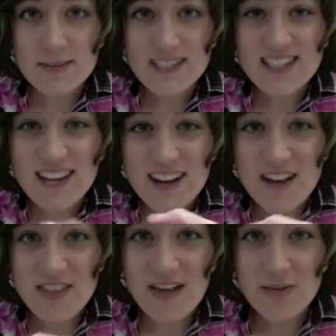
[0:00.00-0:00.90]
Suck
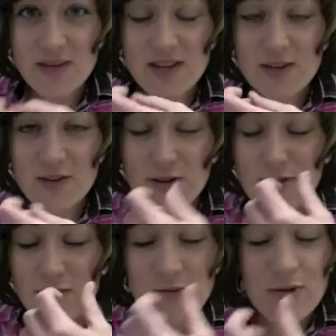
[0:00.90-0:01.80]
on them and
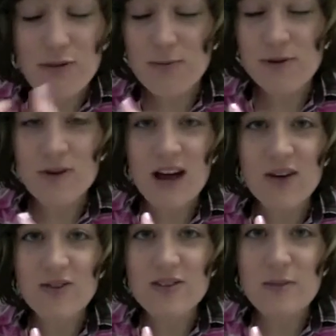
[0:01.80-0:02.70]
roll them
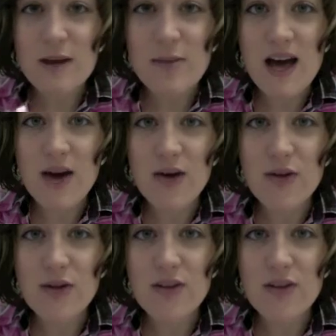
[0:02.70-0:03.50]
around in my mouth.